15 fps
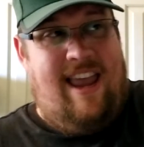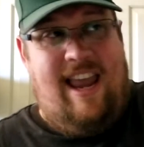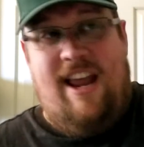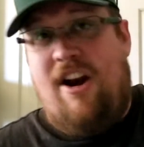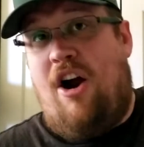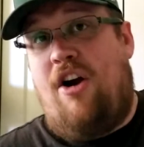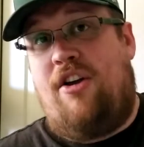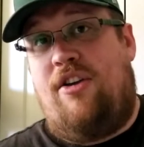
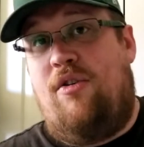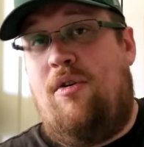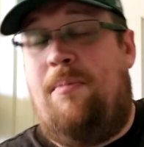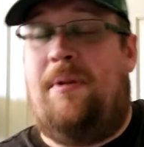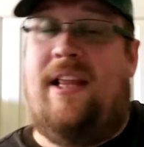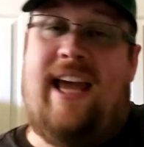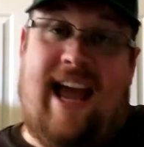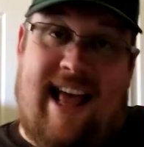
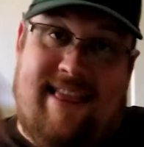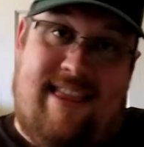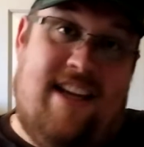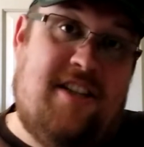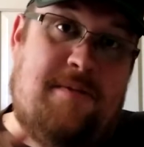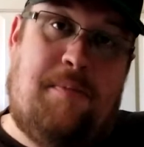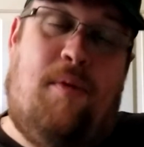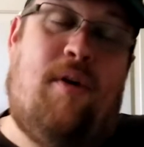Inarguably, at
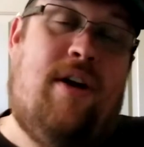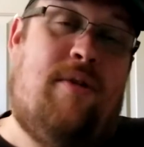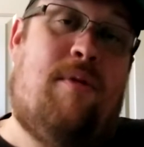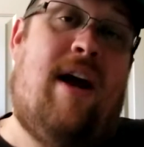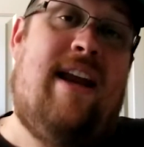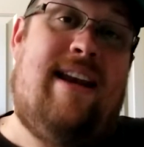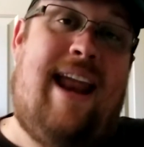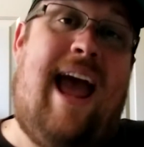this point
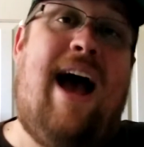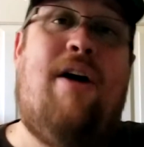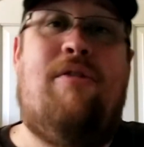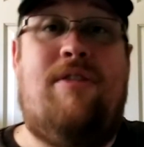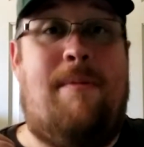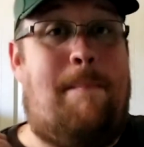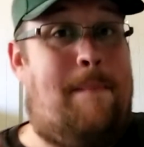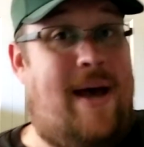right now,
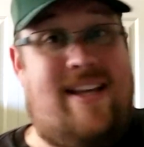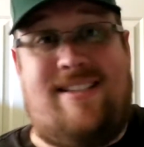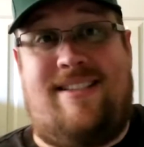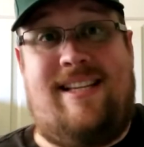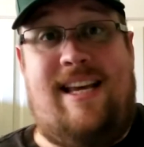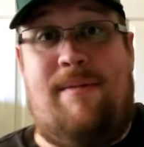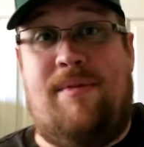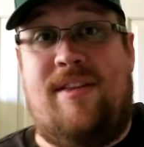the best
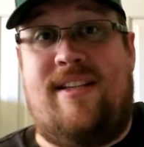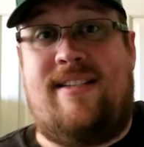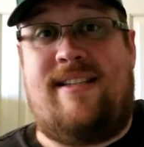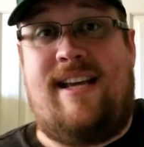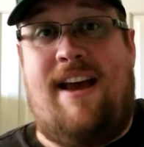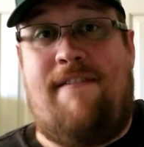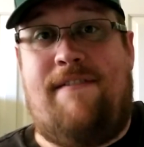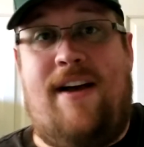team in the
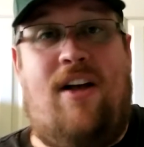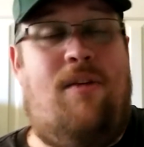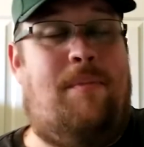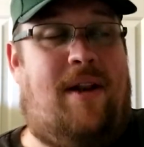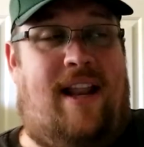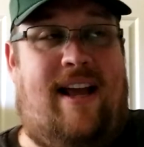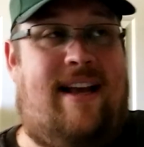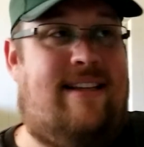C F L.
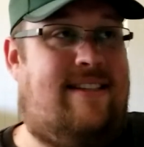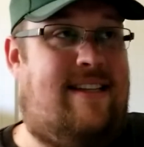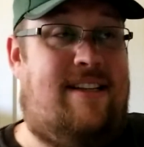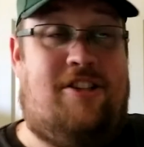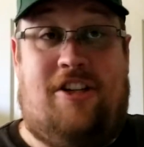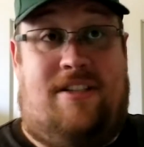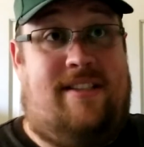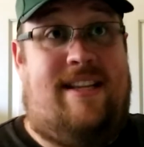But like I
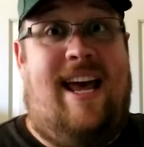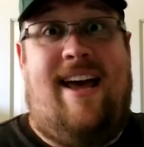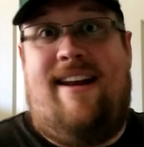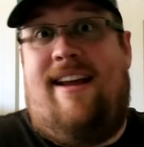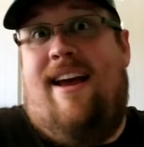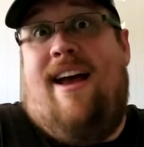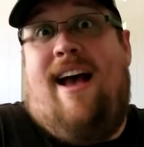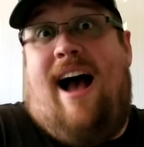just
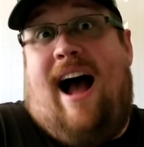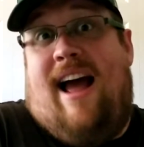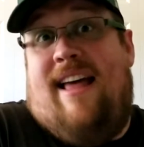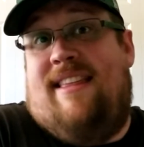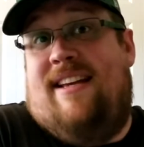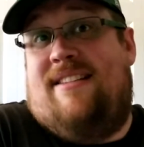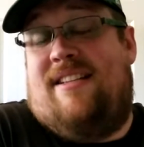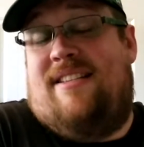said, I
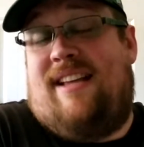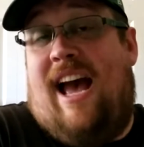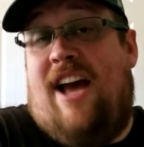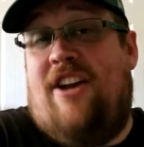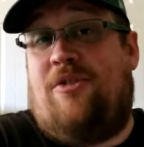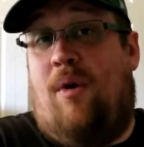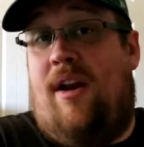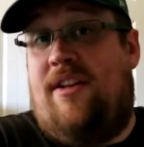think
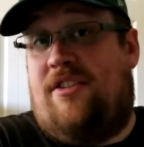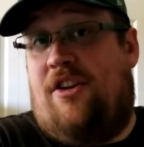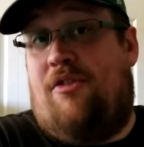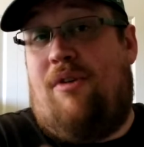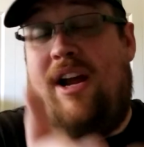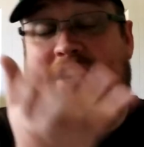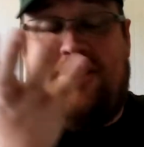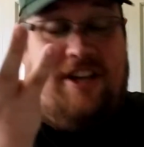Saskatchewan has a
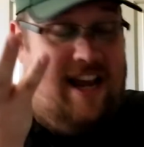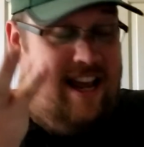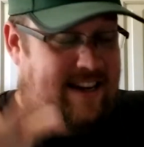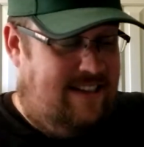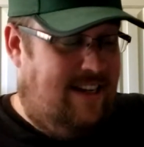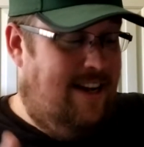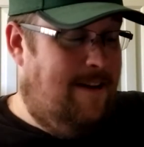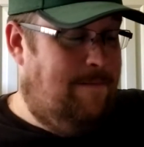great
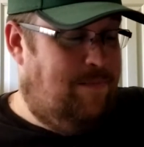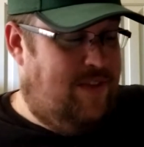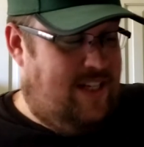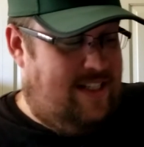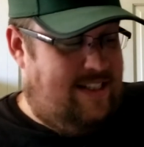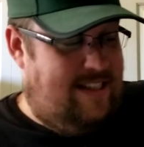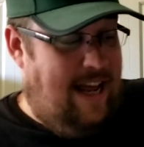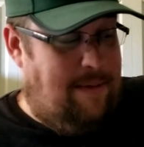chance
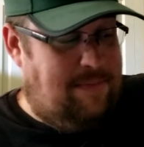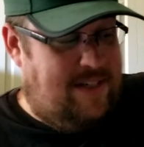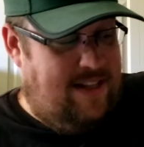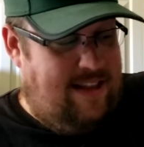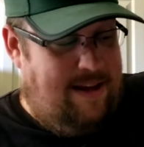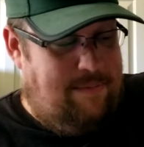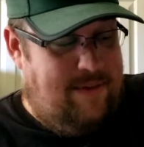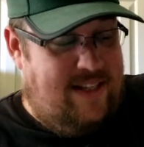to step to
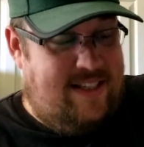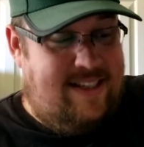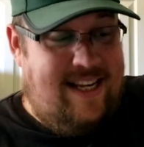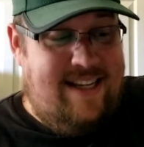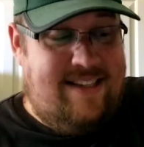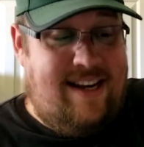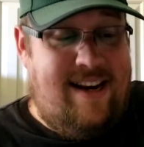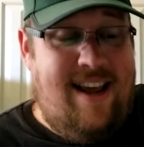them this
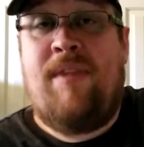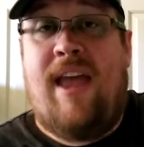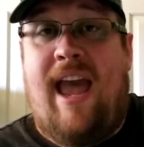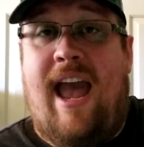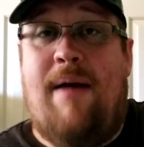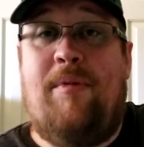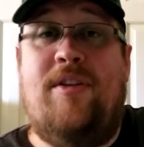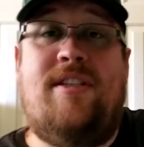season.
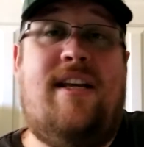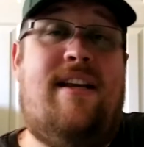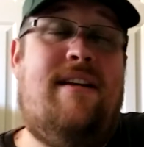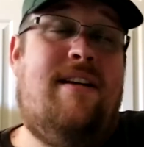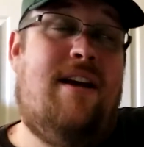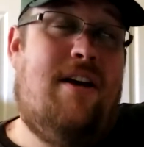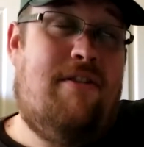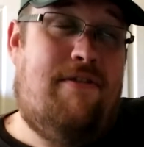
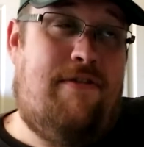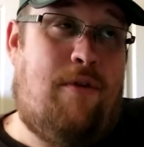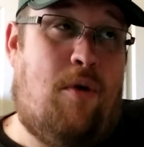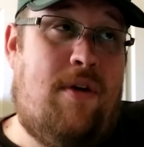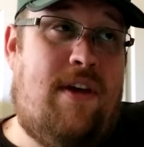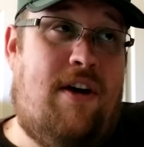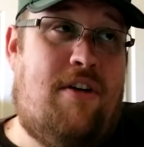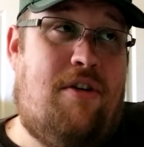Hamilton,
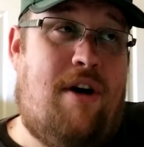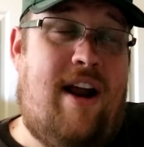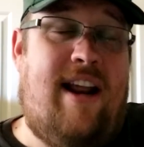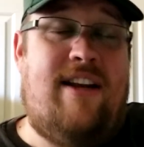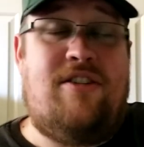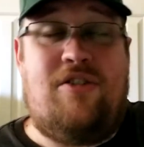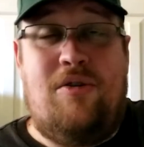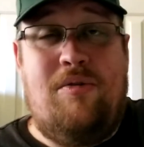for their
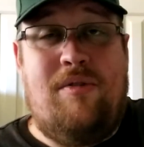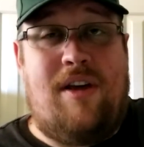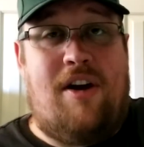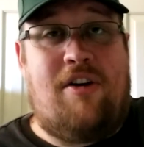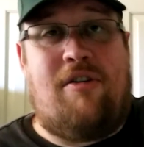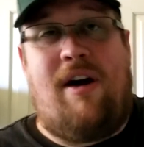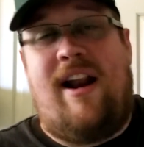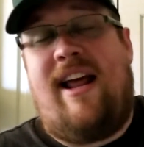credit, to their
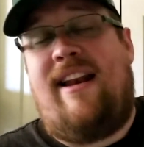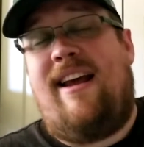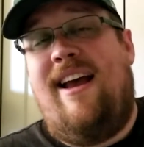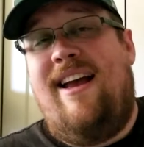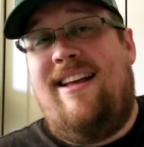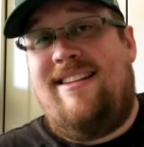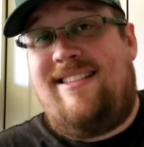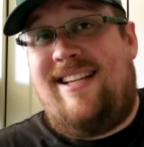credit,
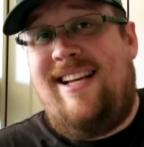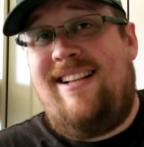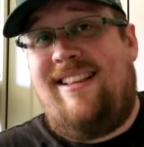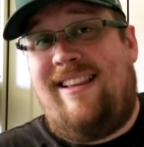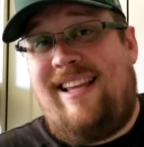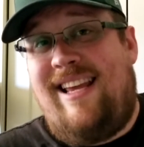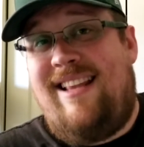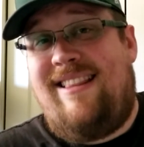did
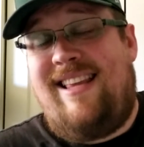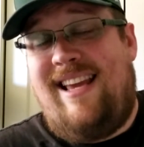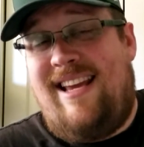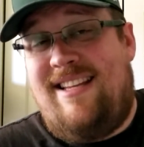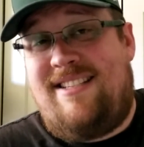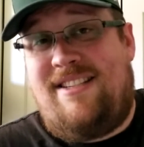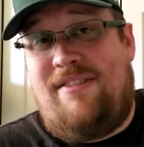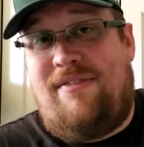lead the
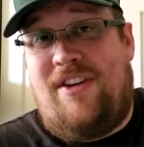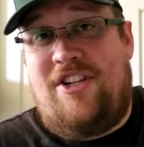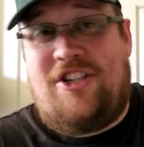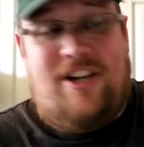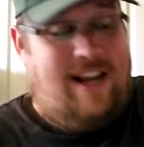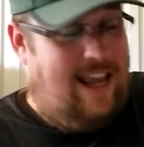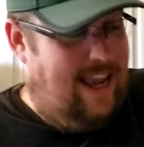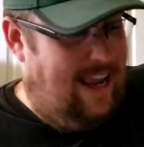East
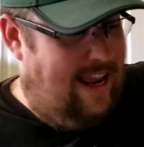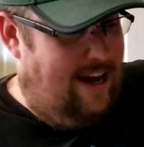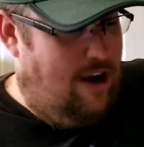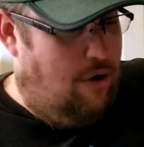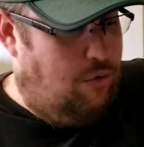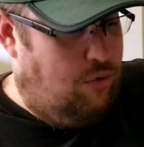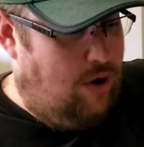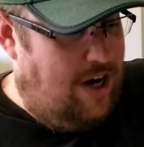Division in
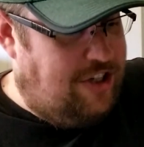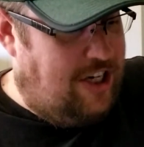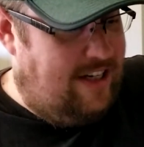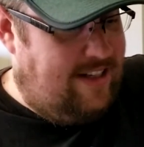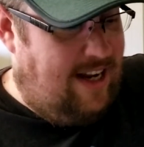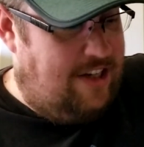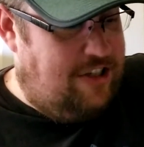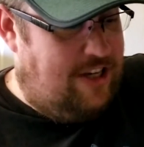rushing
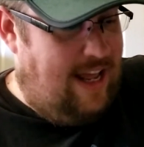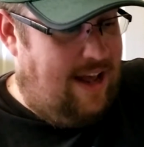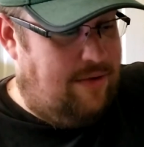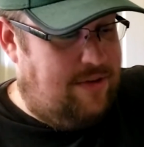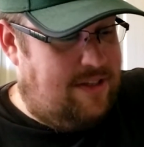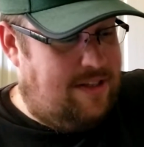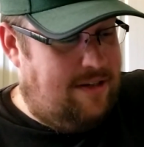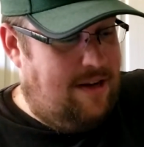
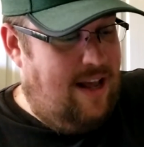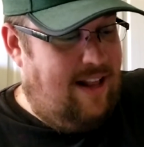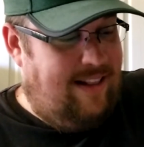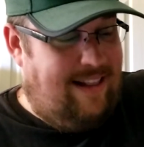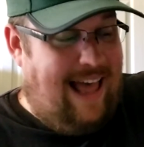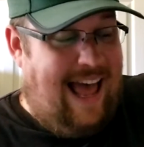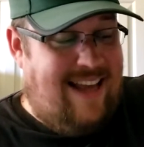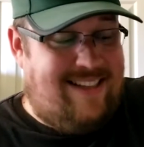touchdowns
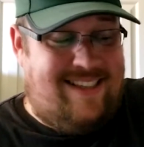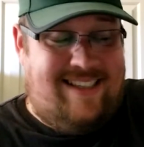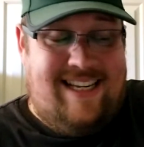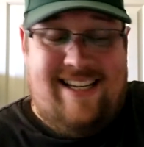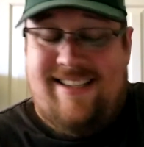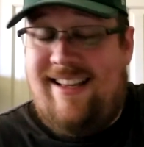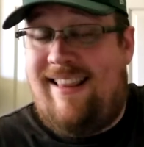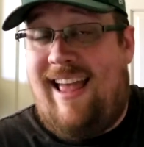last season.